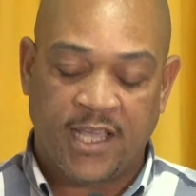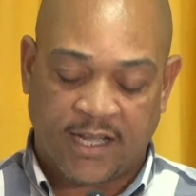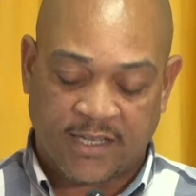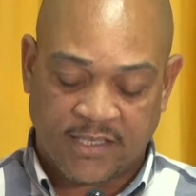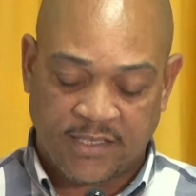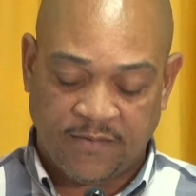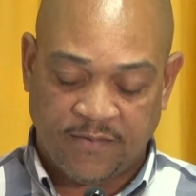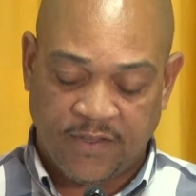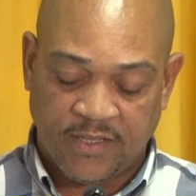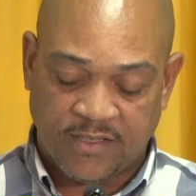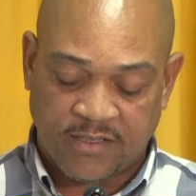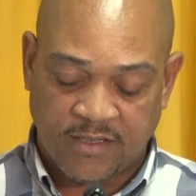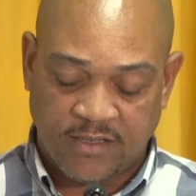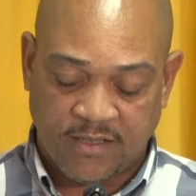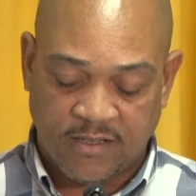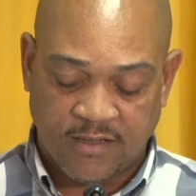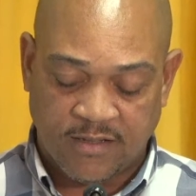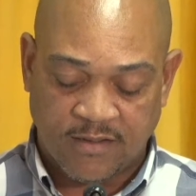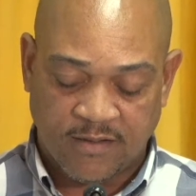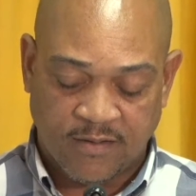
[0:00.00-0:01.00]

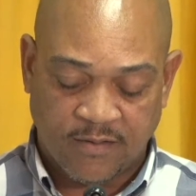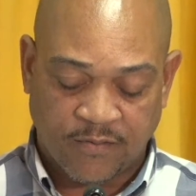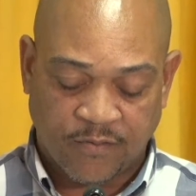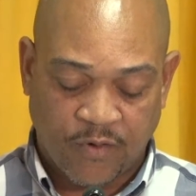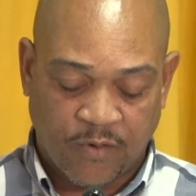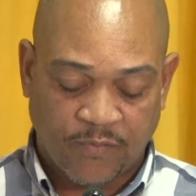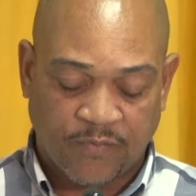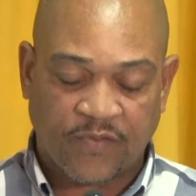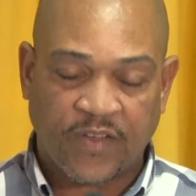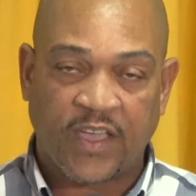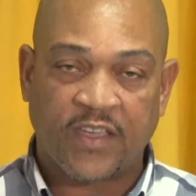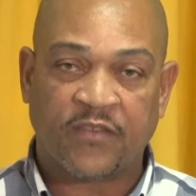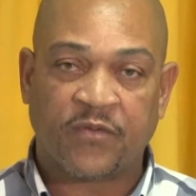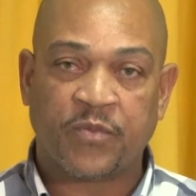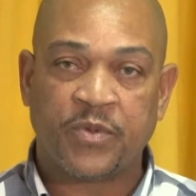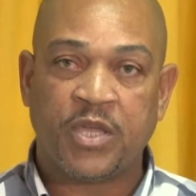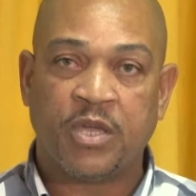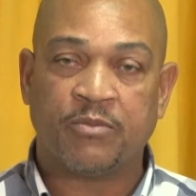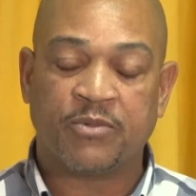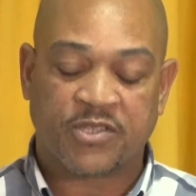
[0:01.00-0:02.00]
activated from 5
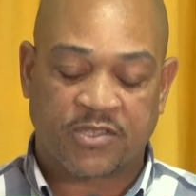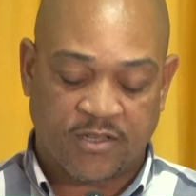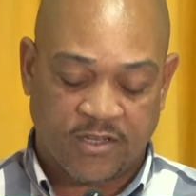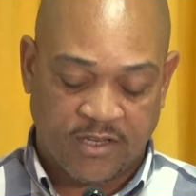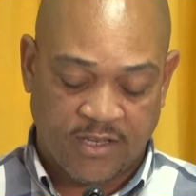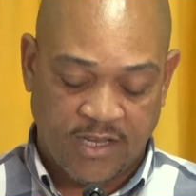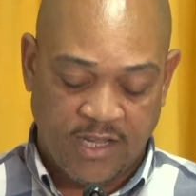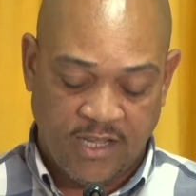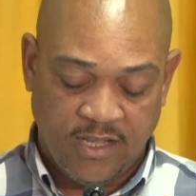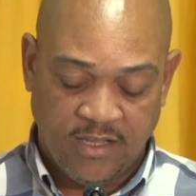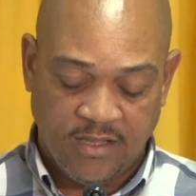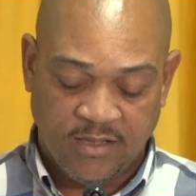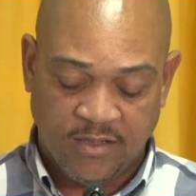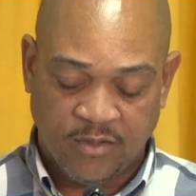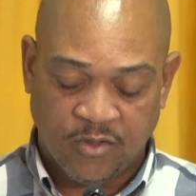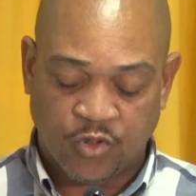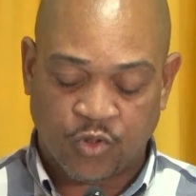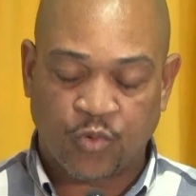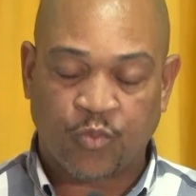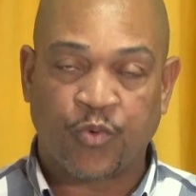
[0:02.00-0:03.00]
p.m. Sunday
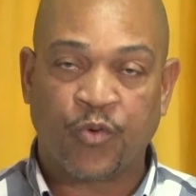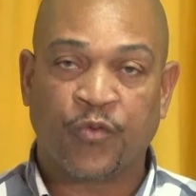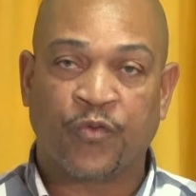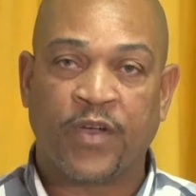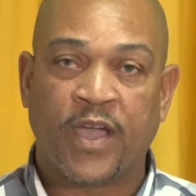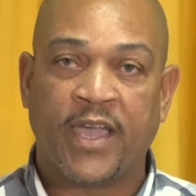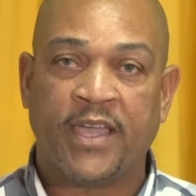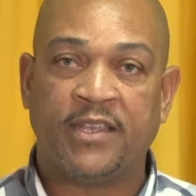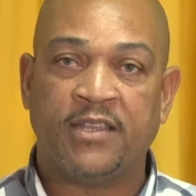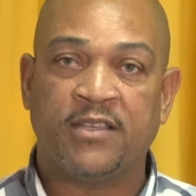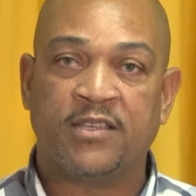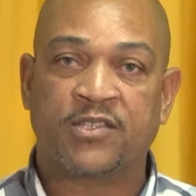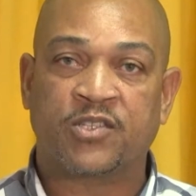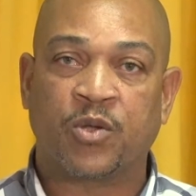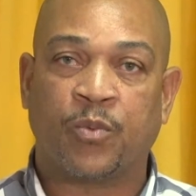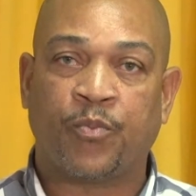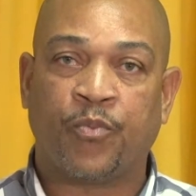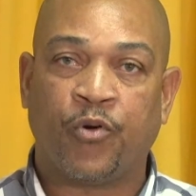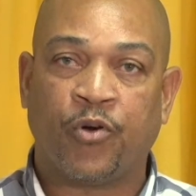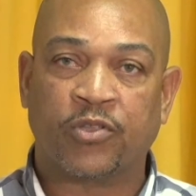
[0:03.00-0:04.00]
to provide
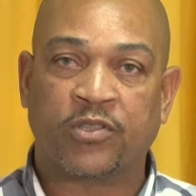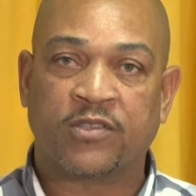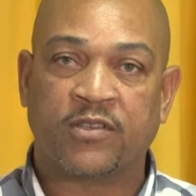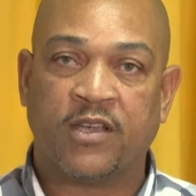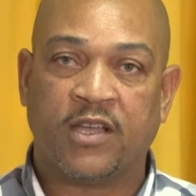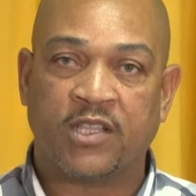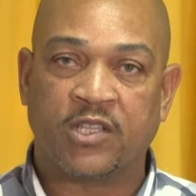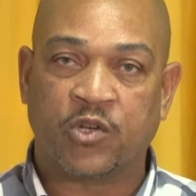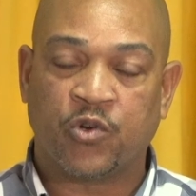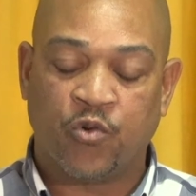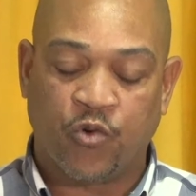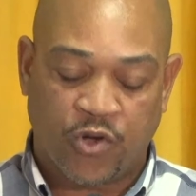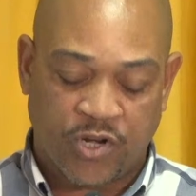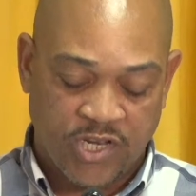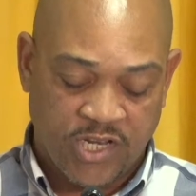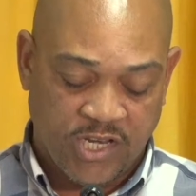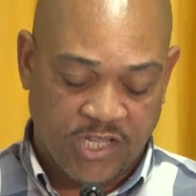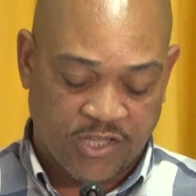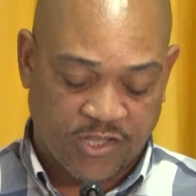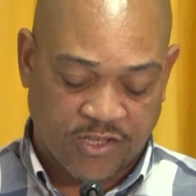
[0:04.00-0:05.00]
support and
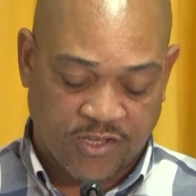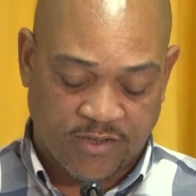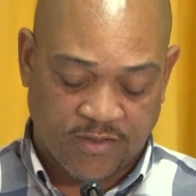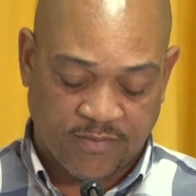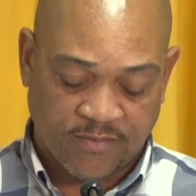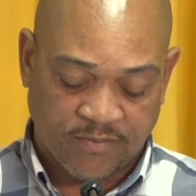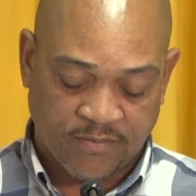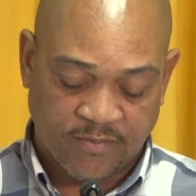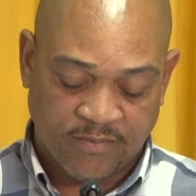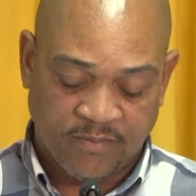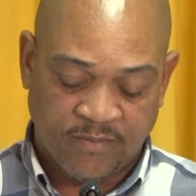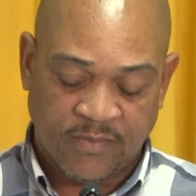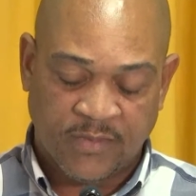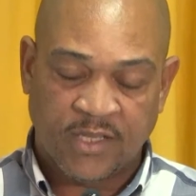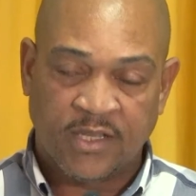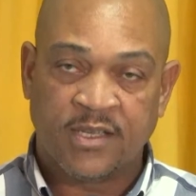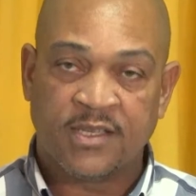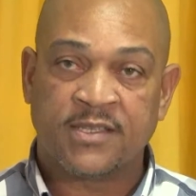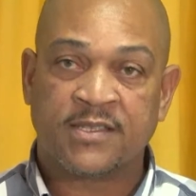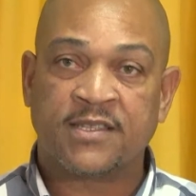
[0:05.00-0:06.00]
coordination.
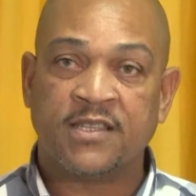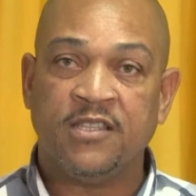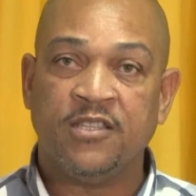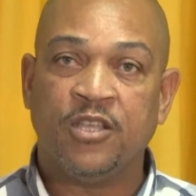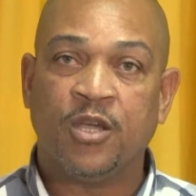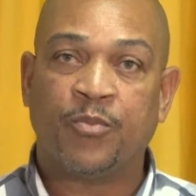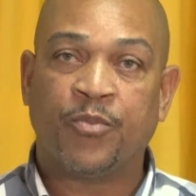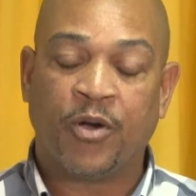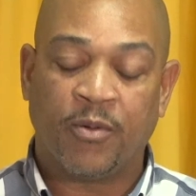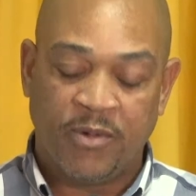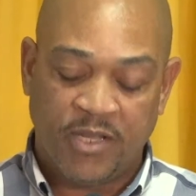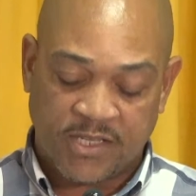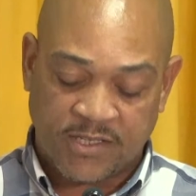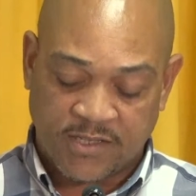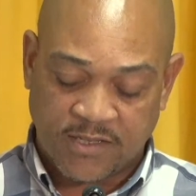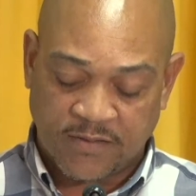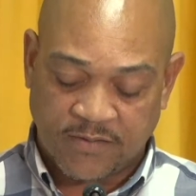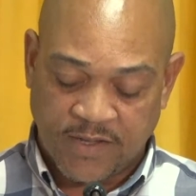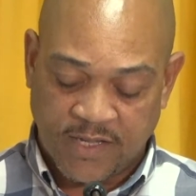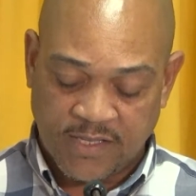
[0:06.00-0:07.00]
Senior public
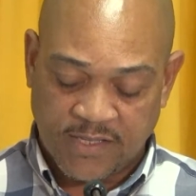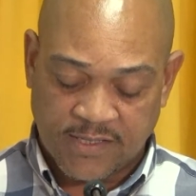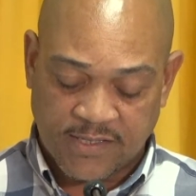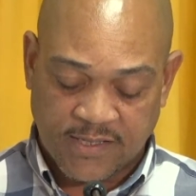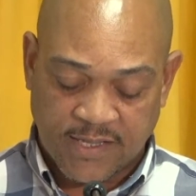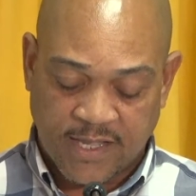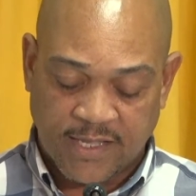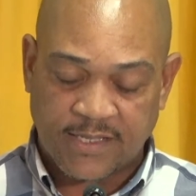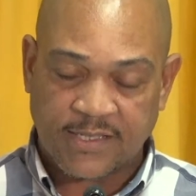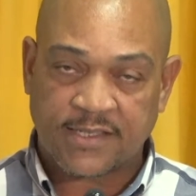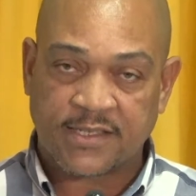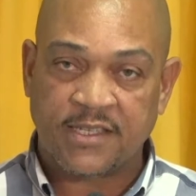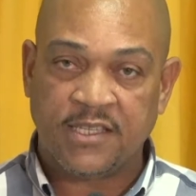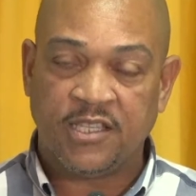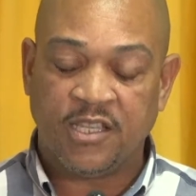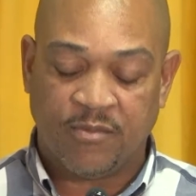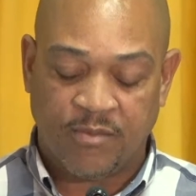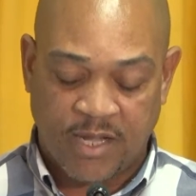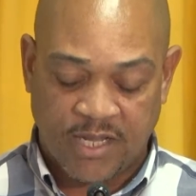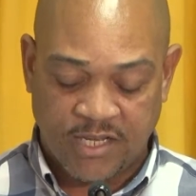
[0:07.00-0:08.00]
servants and
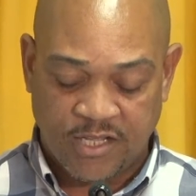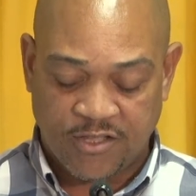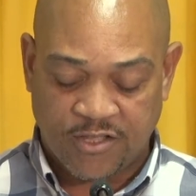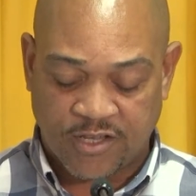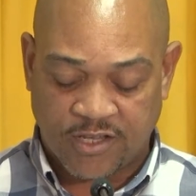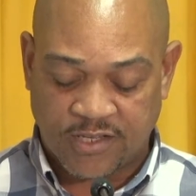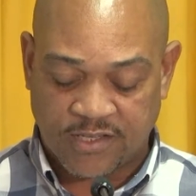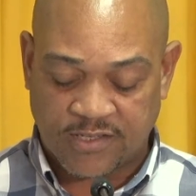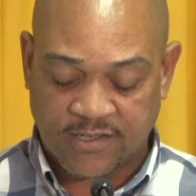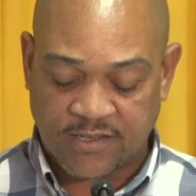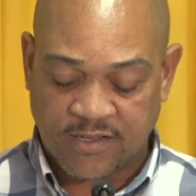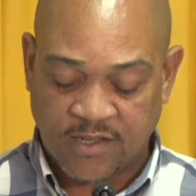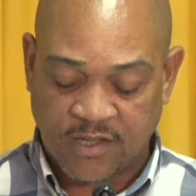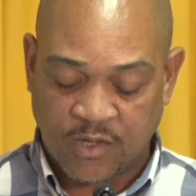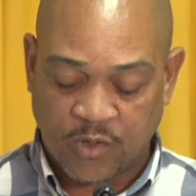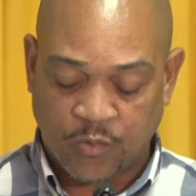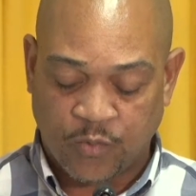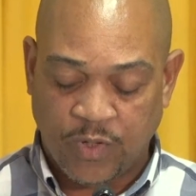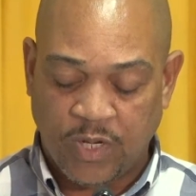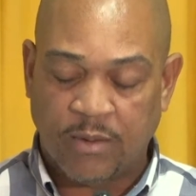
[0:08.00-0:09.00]
senior managers
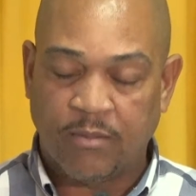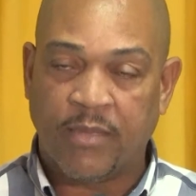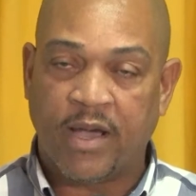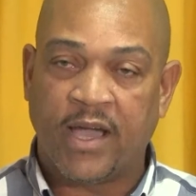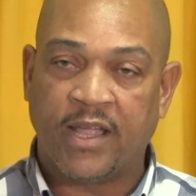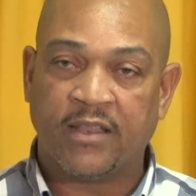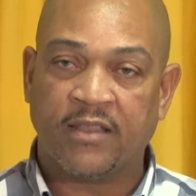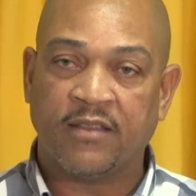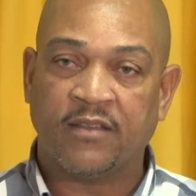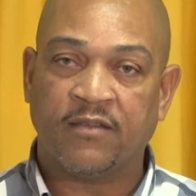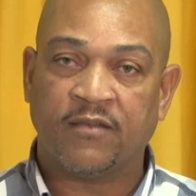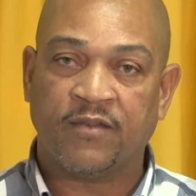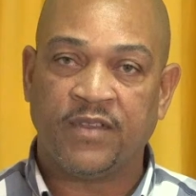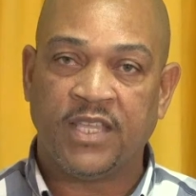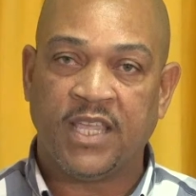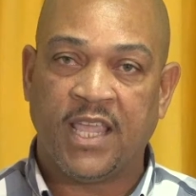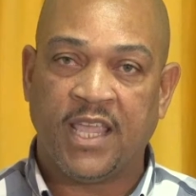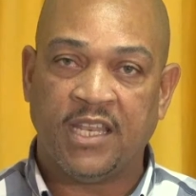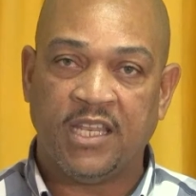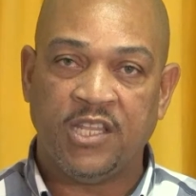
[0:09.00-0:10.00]
will man the
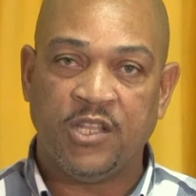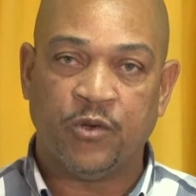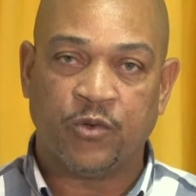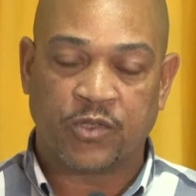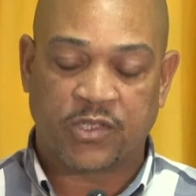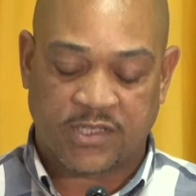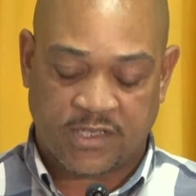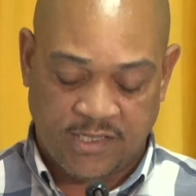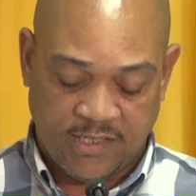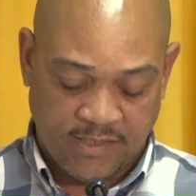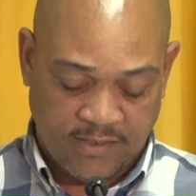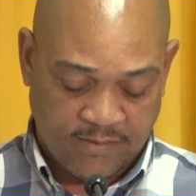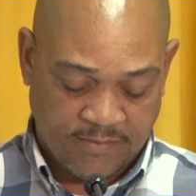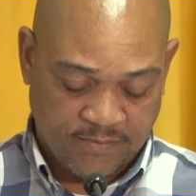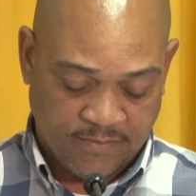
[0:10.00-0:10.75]
NEOC.